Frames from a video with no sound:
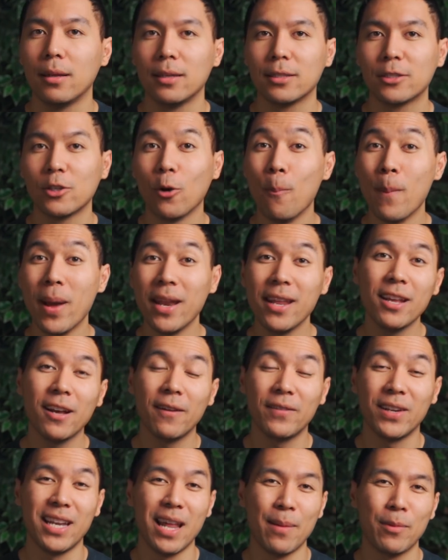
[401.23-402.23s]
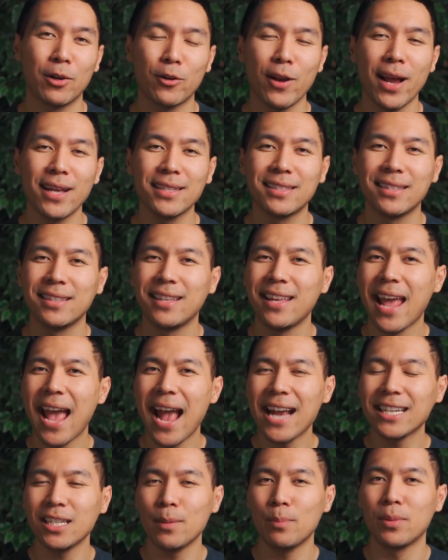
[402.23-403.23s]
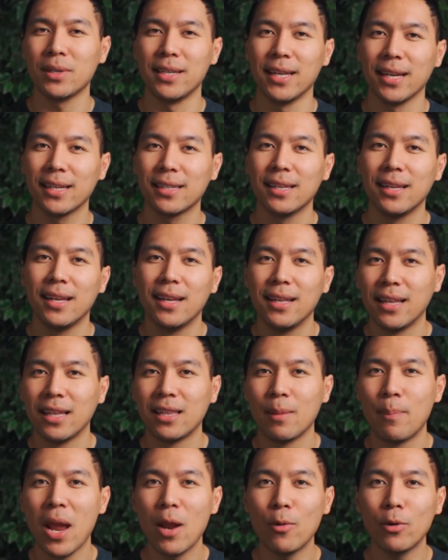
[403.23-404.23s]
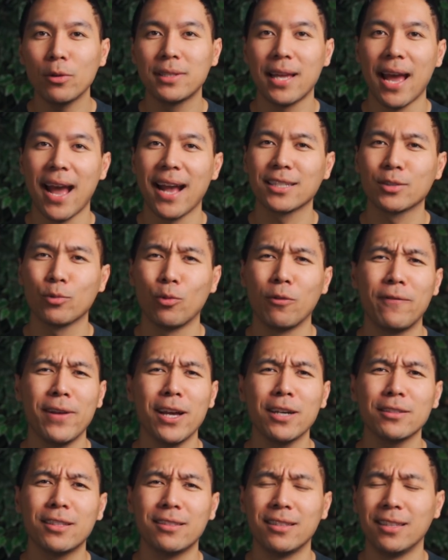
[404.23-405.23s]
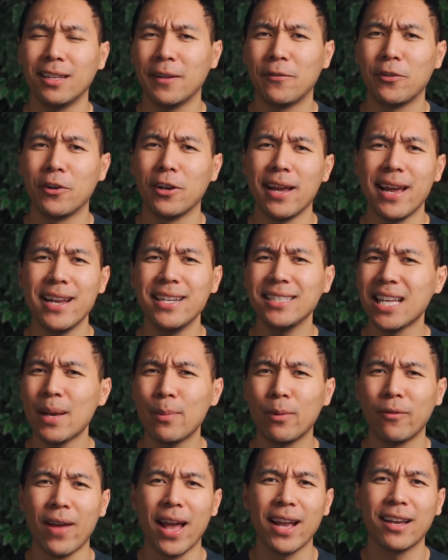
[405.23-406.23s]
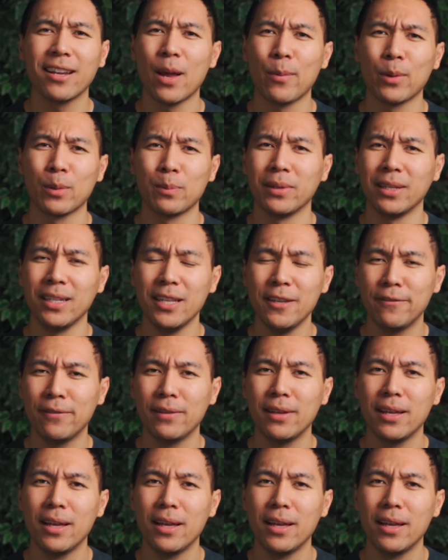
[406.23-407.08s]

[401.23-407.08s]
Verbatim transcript: So many of the Democrats, they actually predict that the payroll tax will fail to deliver any type of economic relief